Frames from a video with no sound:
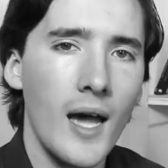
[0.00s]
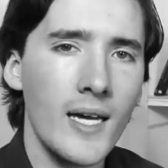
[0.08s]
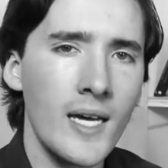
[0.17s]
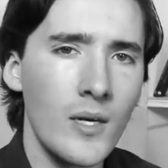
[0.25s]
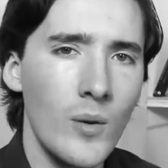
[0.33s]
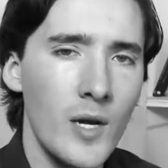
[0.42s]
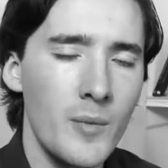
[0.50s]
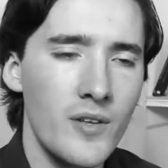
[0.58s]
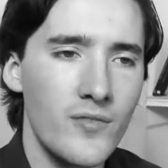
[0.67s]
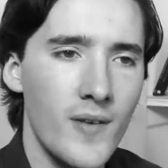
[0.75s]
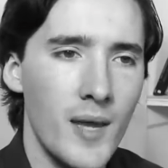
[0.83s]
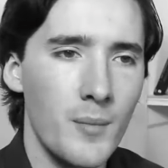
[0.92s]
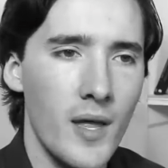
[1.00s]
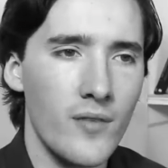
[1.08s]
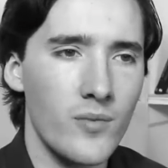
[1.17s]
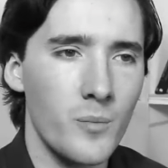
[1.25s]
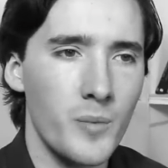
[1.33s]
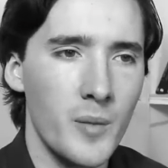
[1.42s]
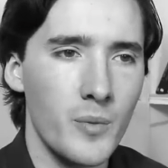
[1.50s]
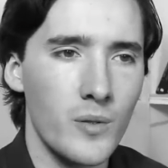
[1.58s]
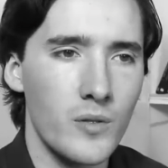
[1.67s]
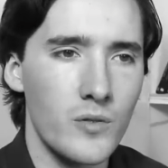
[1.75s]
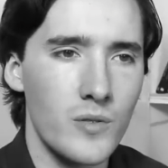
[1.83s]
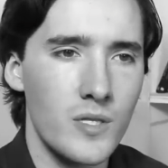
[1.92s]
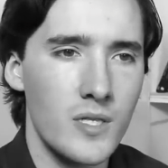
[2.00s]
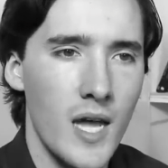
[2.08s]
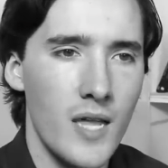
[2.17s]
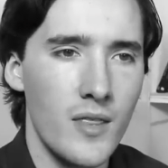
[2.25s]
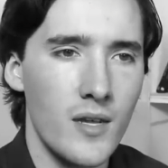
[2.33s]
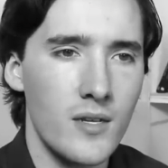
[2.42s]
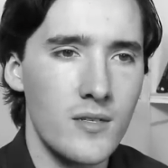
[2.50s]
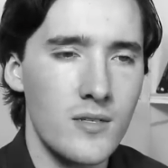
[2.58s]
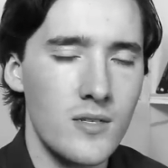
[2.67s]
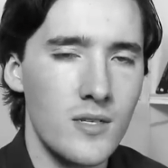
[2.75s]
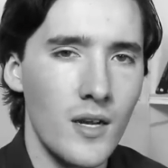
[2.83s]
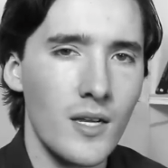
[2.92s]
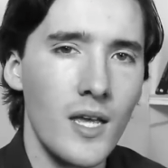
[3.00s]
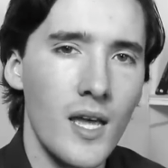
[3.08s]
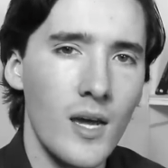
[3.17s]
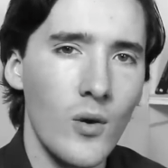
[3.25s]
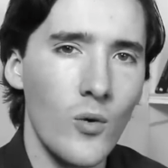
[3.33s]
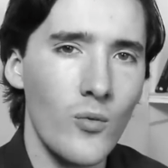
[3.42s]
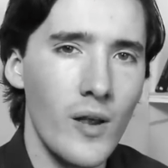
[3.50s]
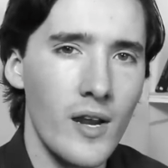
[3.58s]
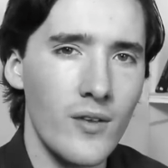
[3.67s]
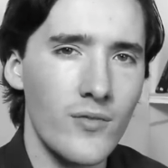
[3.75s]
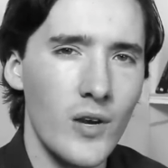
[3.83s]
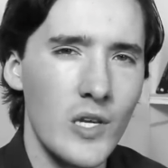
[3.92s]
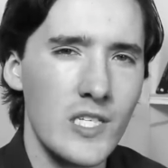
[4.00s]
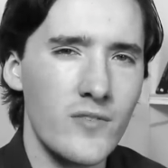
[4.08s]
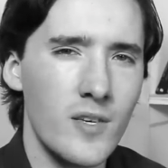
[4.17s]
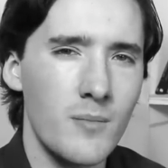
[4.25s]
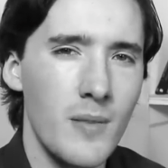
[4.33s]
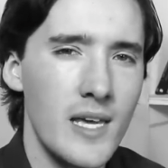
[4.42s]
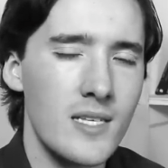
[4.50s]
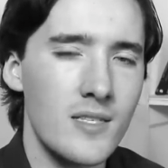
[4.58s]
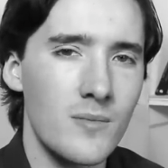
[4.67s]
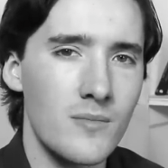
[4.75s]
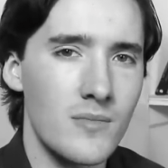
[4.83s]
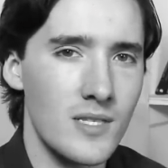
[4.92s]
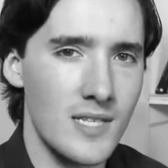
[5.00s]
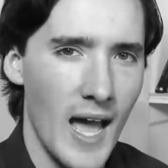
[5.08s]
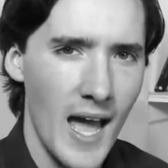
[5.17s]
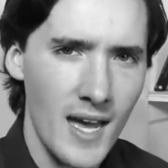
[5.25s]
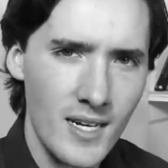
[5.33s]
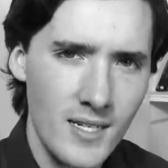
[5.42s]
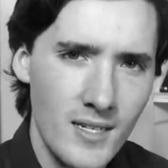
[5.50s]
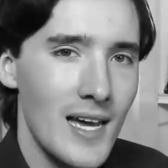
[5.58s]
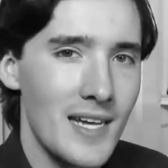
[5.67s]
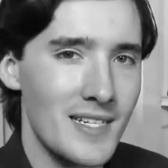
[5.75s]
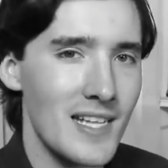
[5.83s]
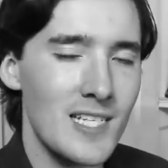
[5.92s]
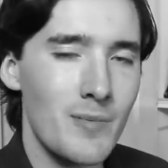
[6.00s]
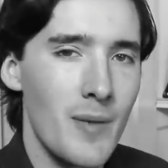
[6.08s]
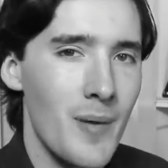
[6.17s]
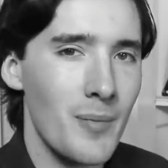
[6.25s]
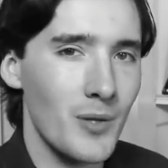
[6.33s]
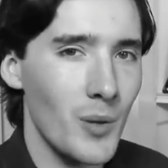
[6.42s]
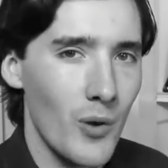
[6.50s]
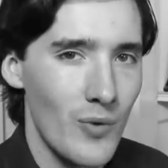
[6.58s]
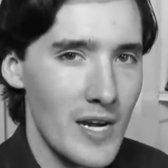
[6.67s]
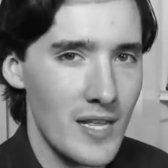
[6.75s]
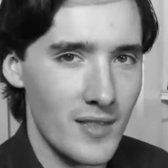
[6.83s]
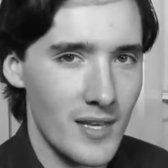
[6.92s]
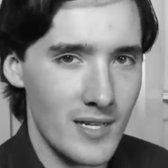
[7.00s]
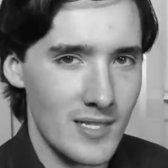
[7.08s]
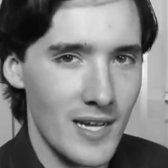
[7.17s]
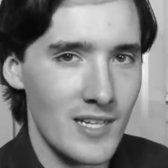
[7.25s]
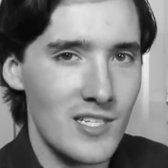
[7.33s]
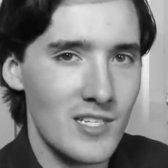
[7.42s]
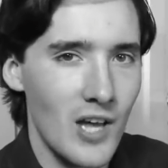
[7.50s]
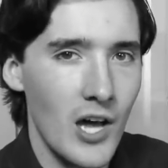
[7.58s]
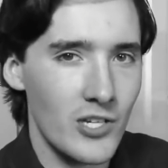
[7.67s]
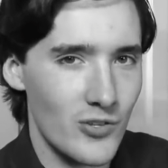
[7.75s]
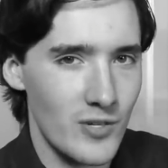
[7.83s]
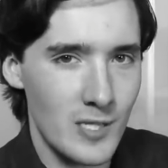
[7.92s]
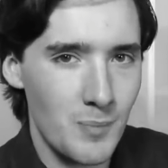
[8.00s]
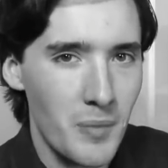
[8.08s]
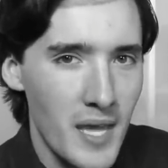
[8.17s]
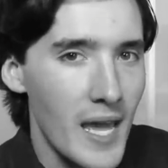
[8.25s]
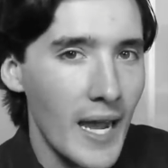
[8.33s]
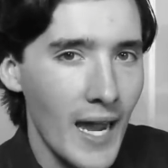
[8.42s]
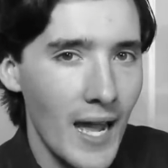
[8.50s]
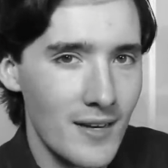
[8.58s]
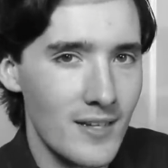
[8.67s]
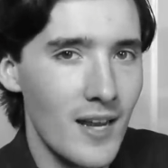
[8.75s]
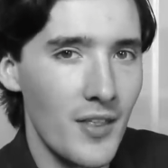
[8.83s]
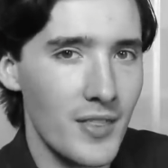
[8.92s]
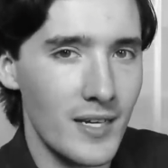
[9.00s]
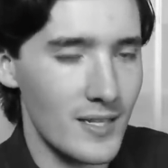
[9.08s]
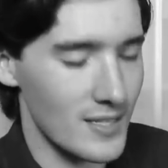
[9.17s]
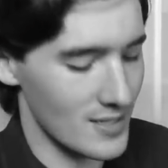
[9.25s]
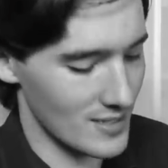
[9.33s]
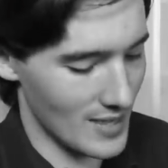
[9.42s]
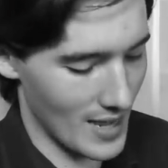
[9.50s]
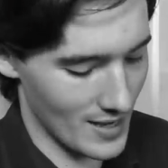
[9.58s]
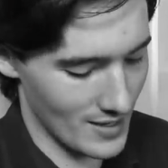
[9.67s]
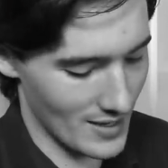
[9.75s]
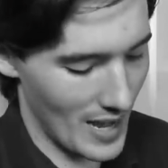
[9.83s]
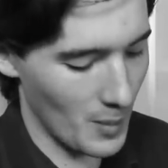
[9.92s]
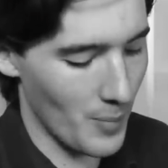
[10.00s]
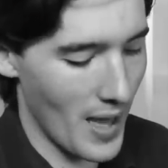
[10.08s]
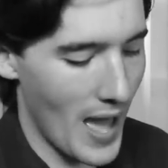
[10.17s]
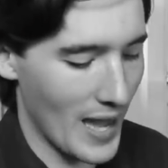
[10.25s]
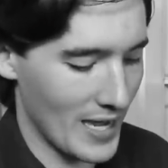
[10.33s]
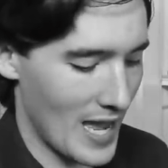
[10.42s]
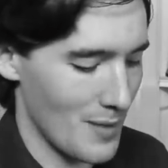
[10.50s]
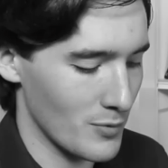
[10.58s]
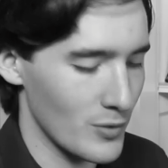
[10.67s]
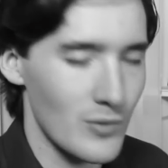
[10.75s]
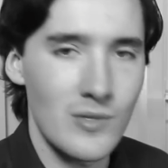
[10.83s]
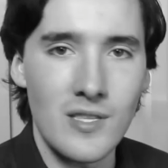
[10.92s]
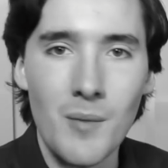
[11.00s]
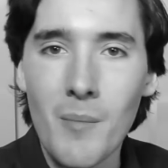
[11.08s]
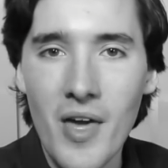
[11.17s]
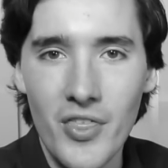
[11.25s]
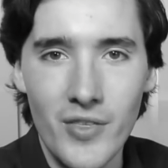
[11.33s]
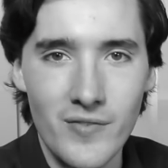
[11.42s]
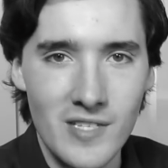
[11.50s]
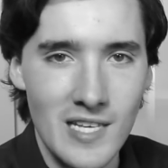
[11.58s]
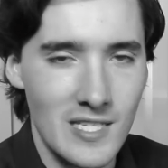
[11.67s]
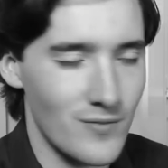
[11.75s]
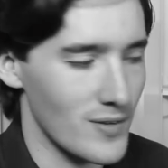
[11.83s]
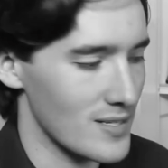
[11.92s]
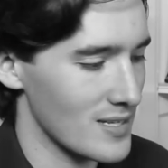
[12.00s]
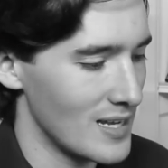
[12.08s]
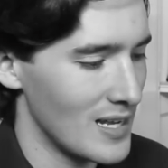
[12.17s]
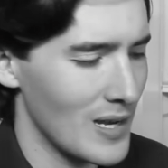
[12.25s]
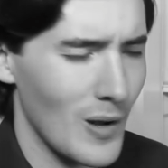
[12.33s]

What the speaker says: I get quite a bit of fan mail from people who say that studying or reading philosophy makes them sad. It tends to be people who are reading things like Sartre's Being and Nothingness and Albert Camus' The Myth of Sisyphus.